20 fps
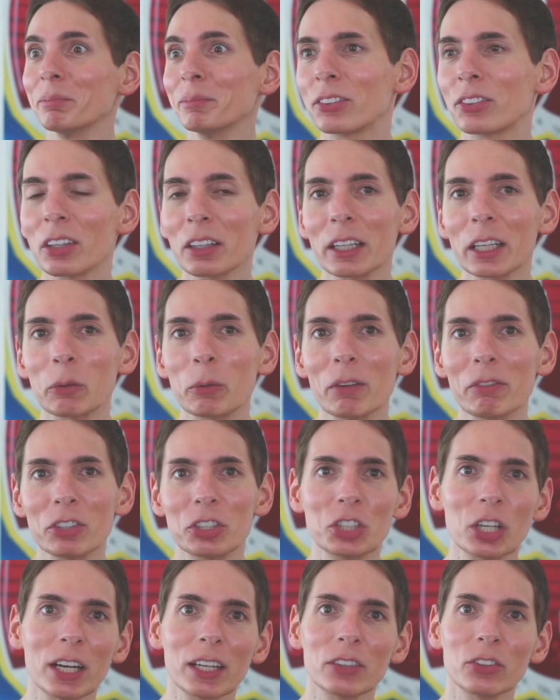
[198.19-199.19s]
It's not like we have a
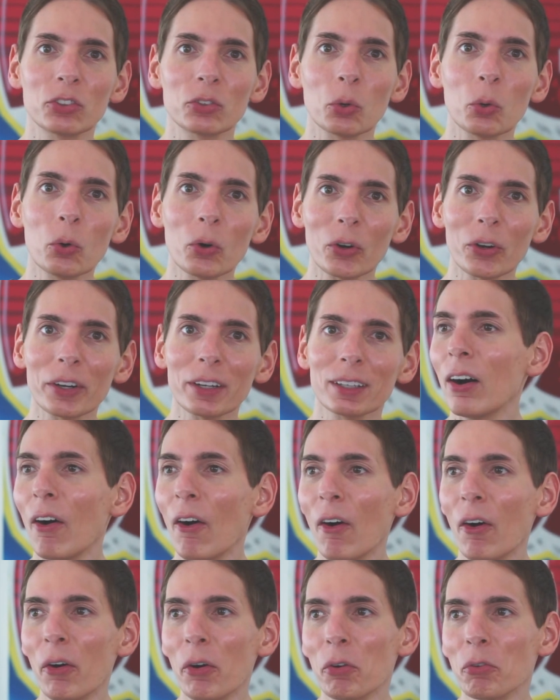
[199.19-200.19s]
giant store
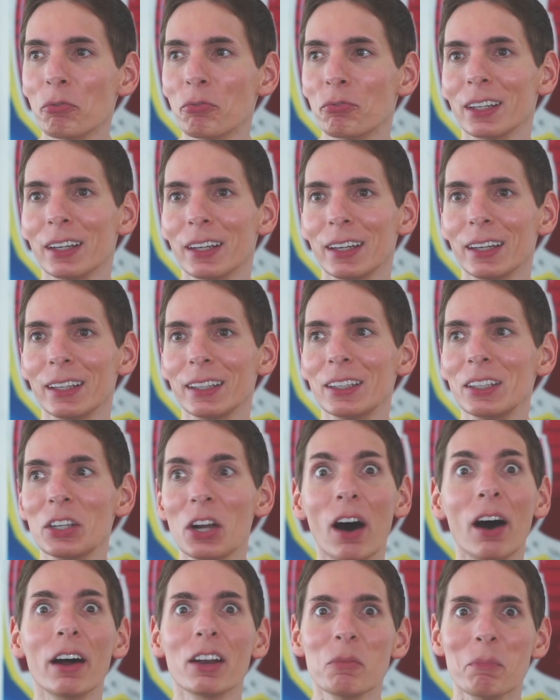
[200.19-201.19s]
of uh,
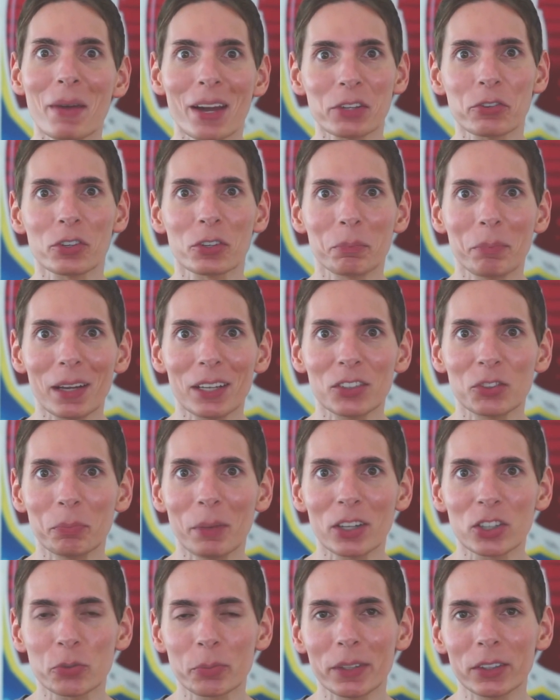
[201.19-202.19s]
non-metric based
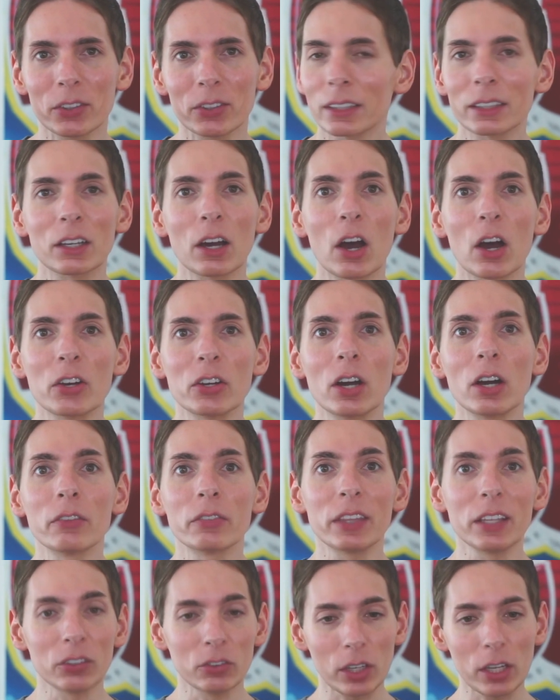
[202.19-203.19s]
measurements, like on,
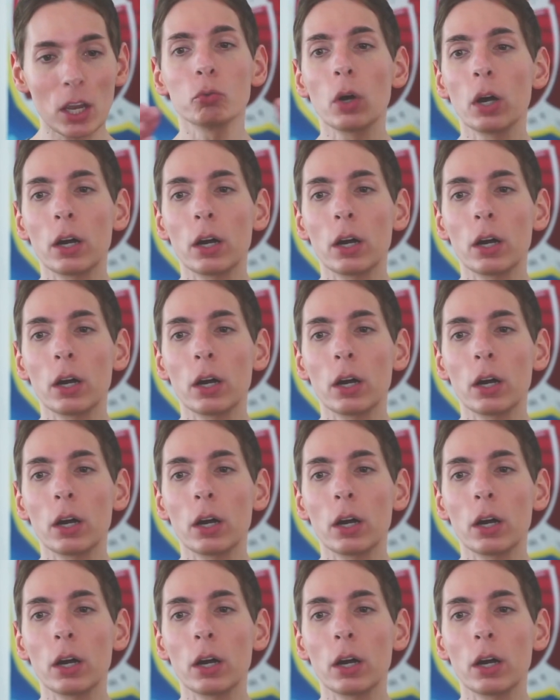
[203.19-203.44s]
on things like,